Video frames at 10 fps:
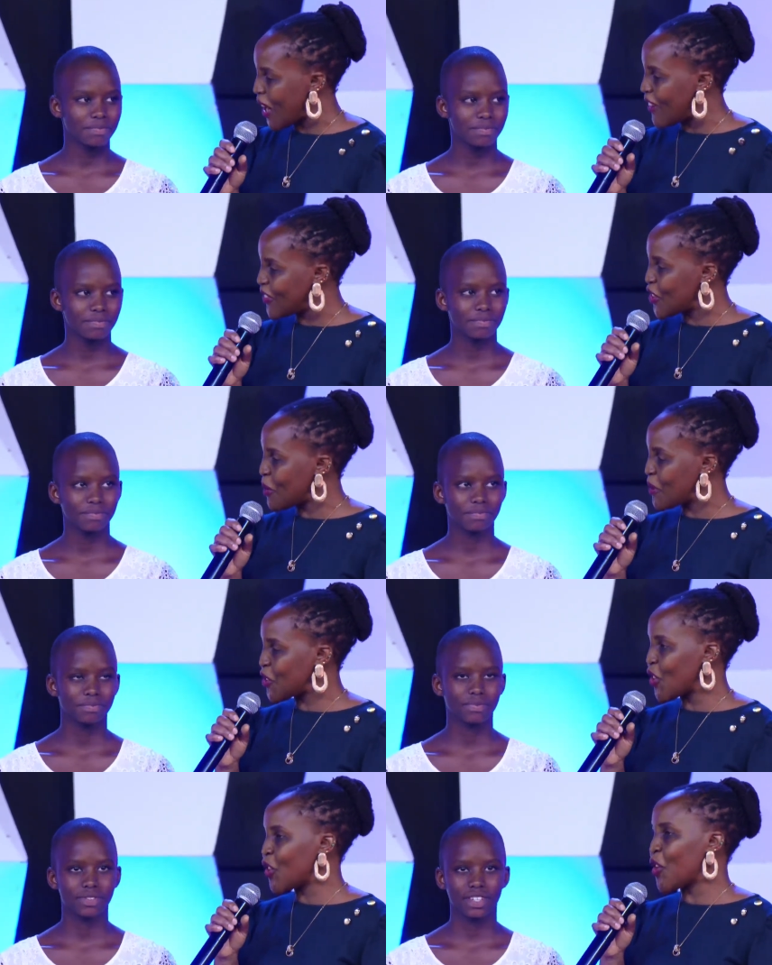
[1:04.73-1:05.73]
Speaker 1: you have in your
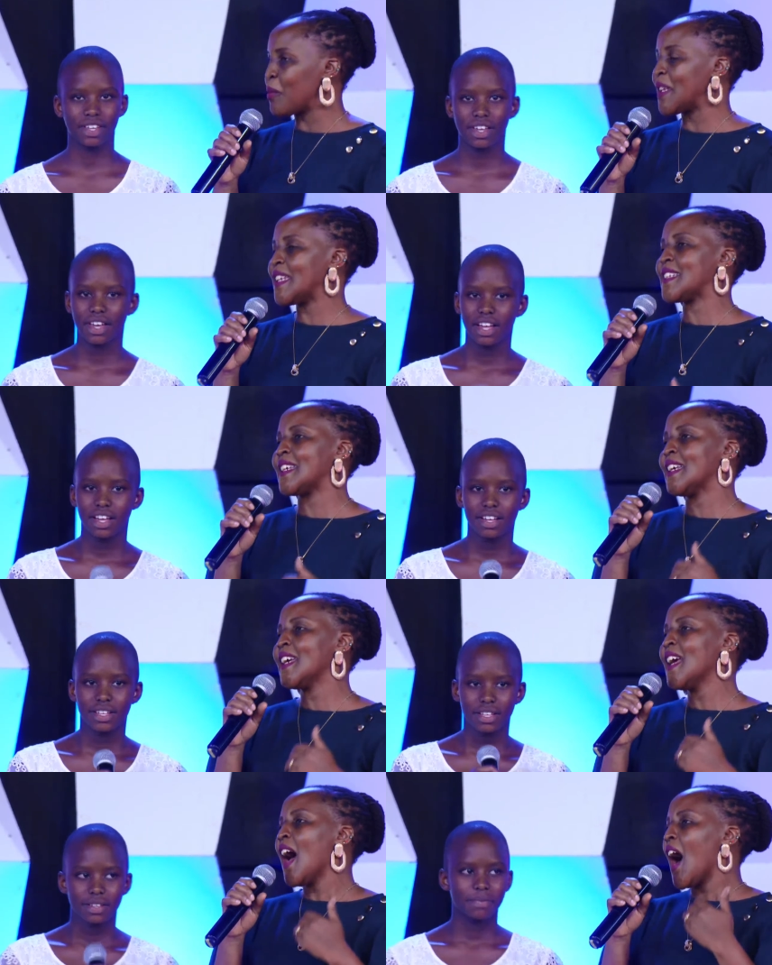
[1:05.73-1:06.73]
missional community
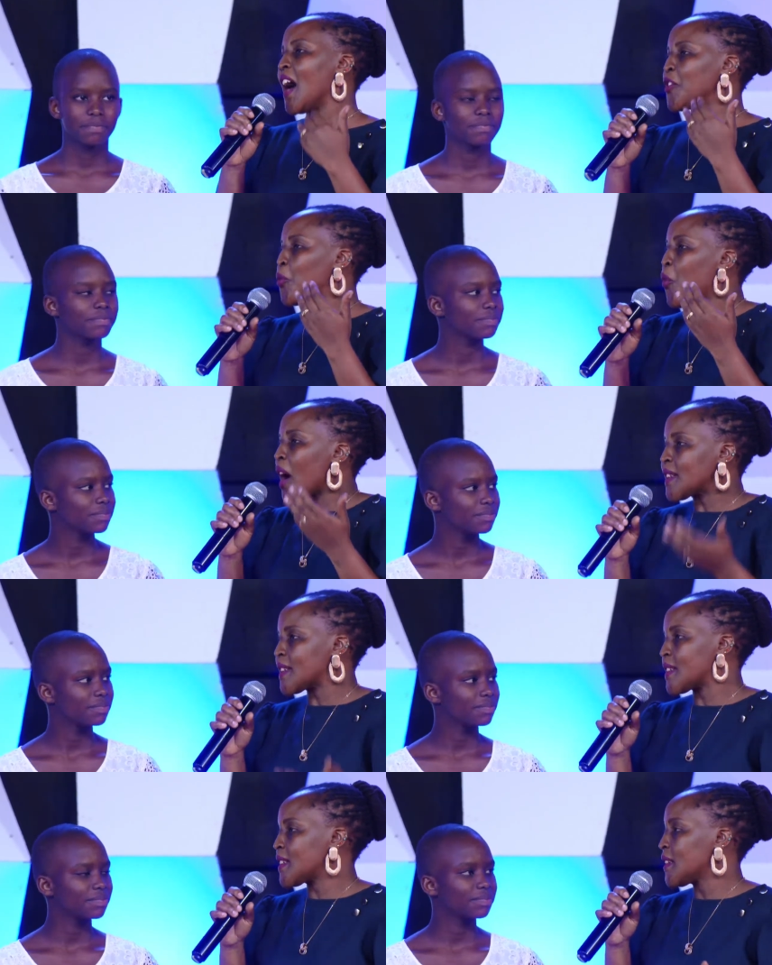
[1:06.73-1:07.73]
and
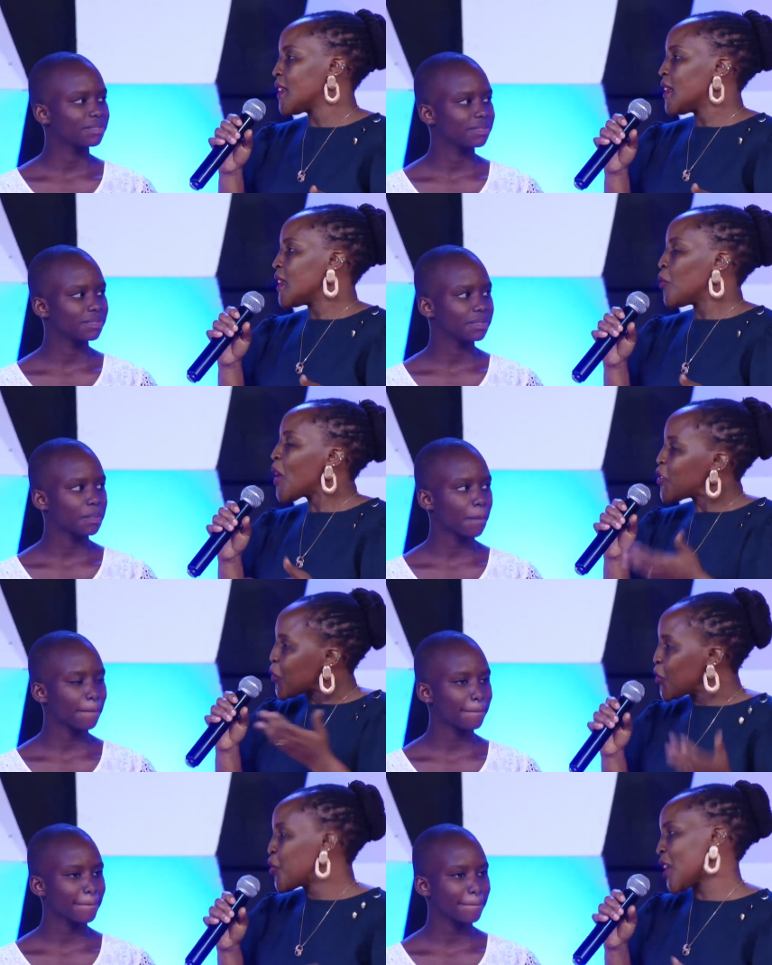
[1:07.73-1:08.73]
what, what
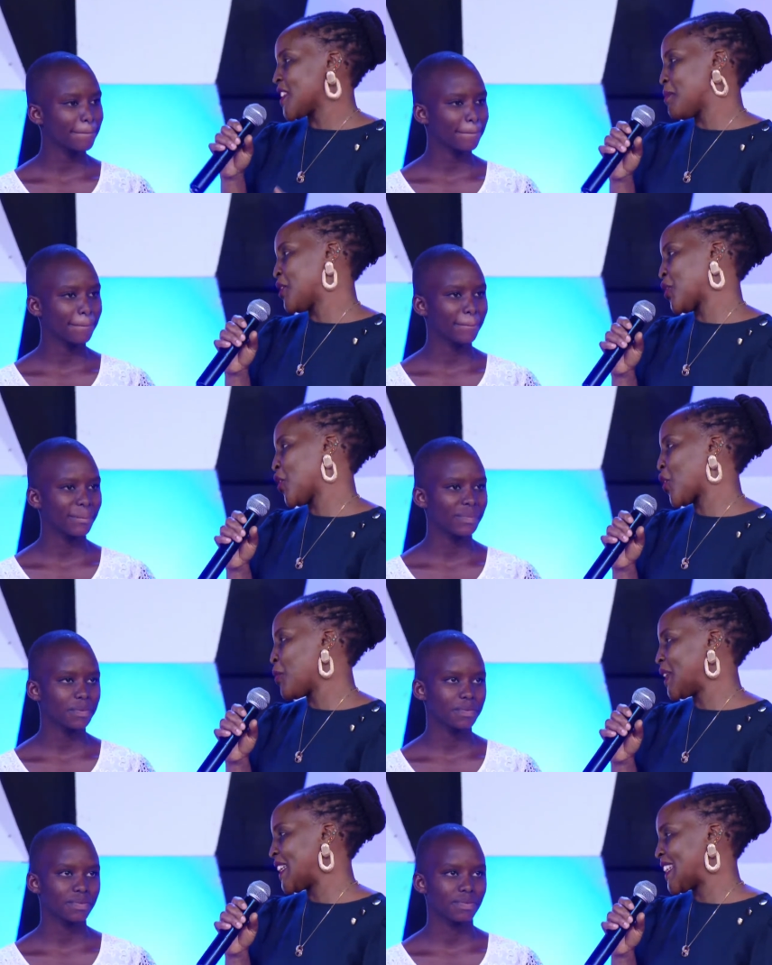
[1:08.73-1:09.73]
do you do as a missional
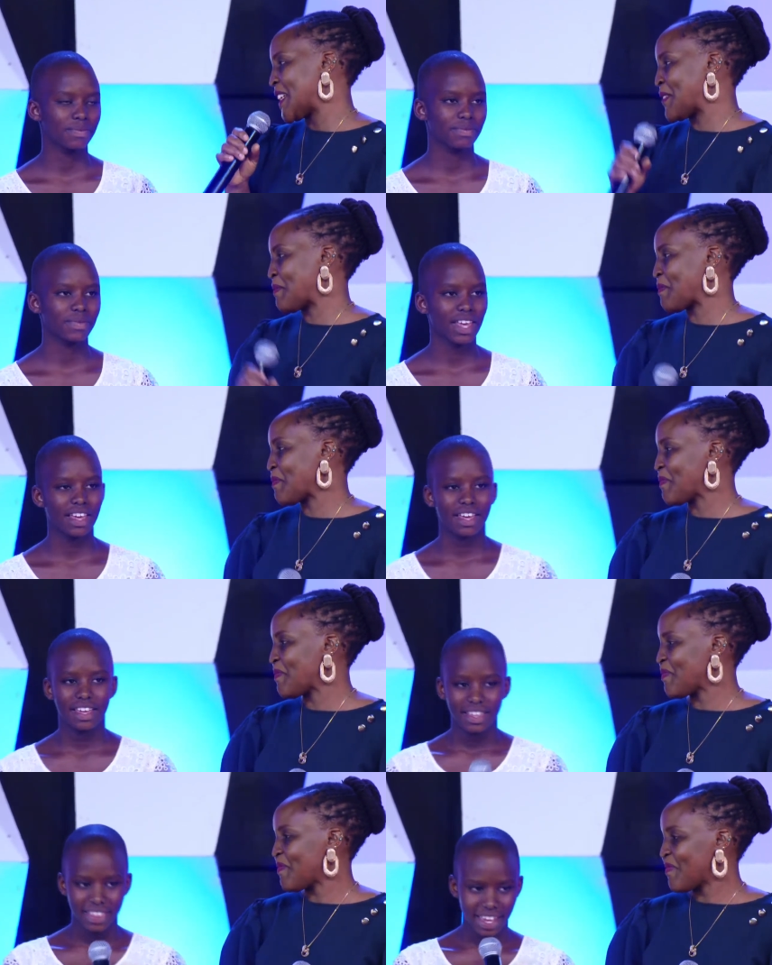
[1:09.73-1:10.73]
community?
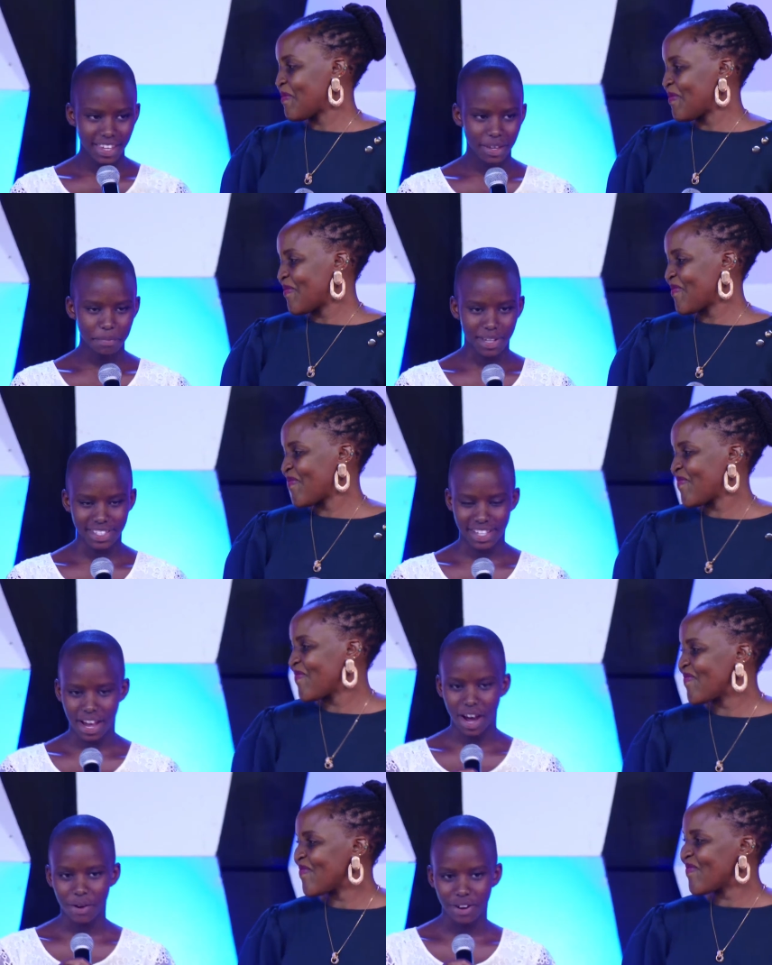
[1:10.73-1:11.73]
Speaker 2: Thank you, Pastor
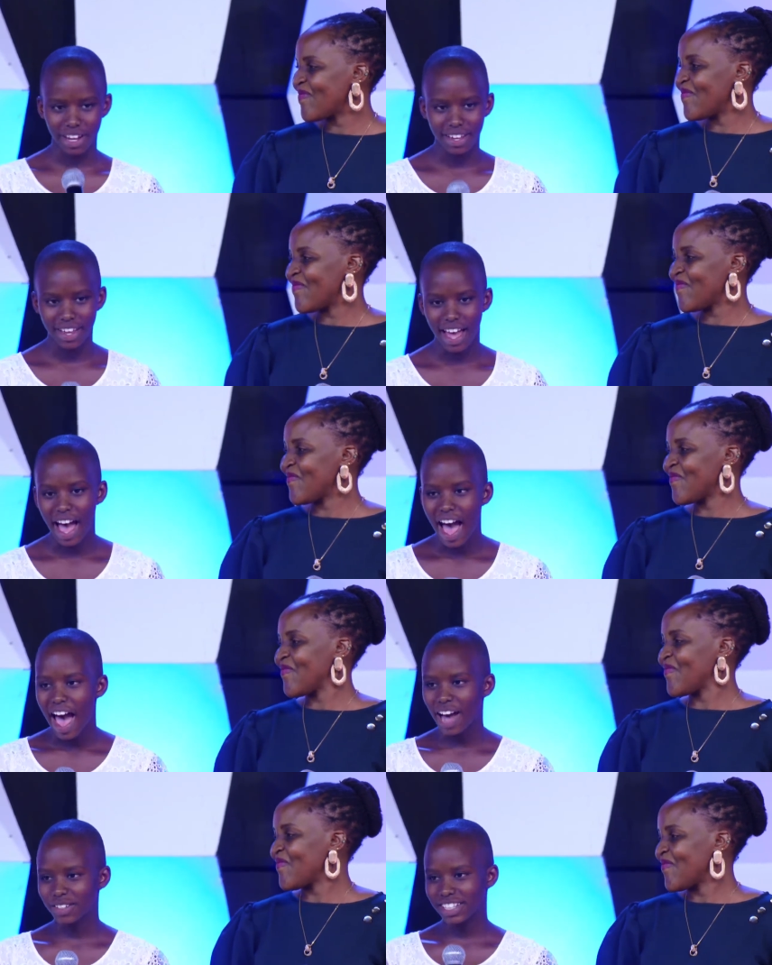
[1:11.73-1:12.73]
Ari.
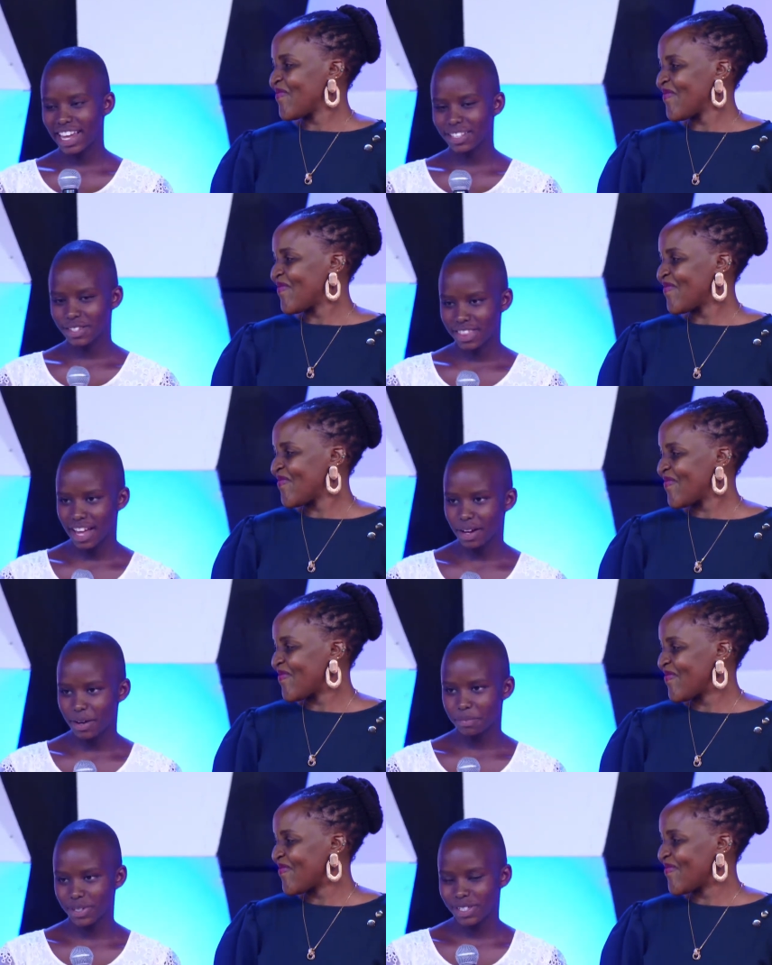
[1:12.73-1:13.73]
I would like to thank
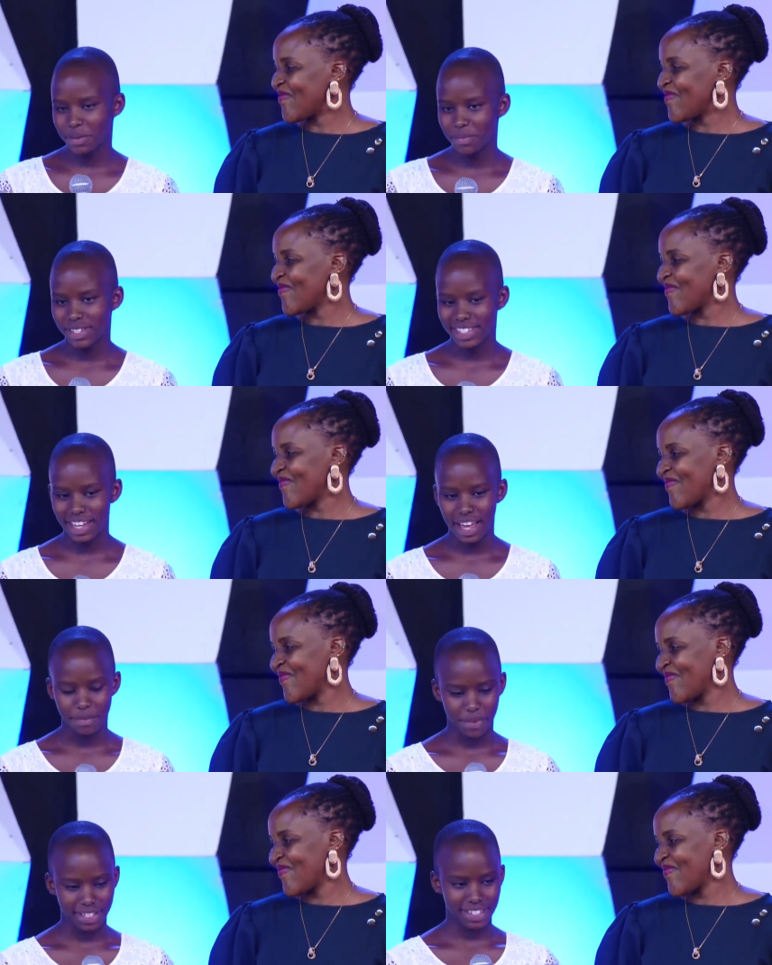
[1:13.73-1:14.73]
Apostle Mose
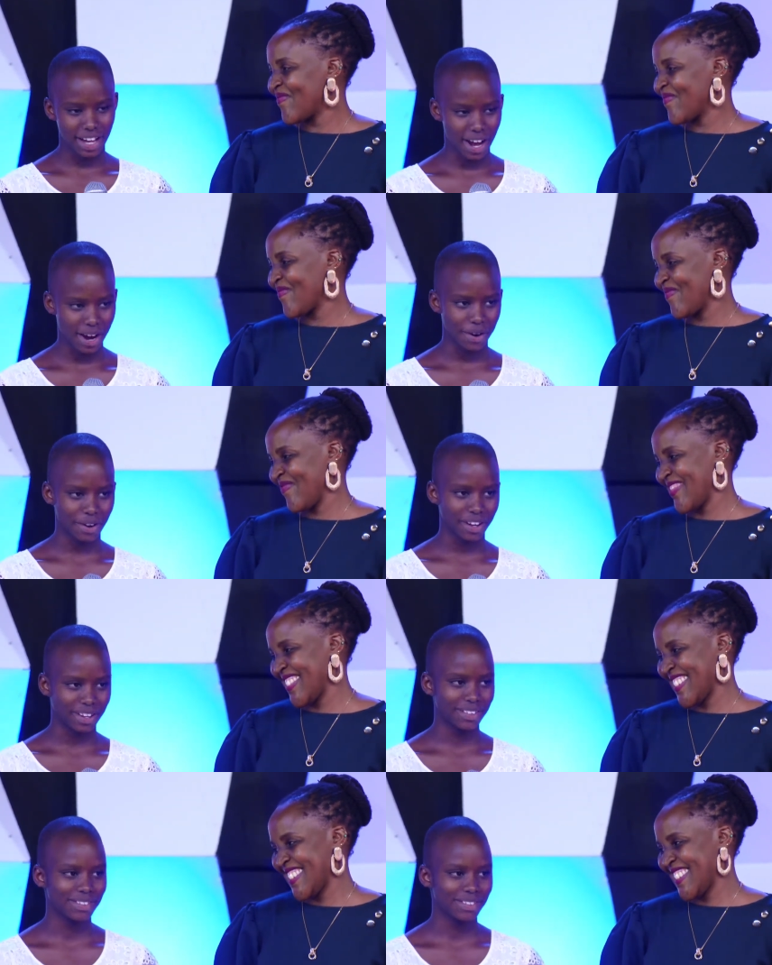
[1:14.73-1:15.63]
and Pastor Ari.